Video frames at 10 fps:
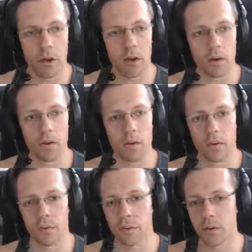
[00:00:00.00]

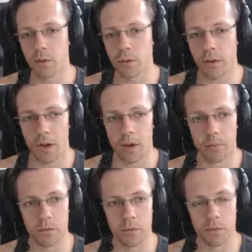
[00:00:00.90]
occurs 2
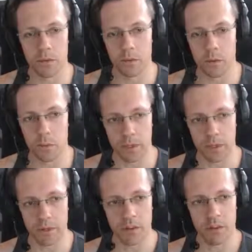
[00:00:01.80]
times during the week,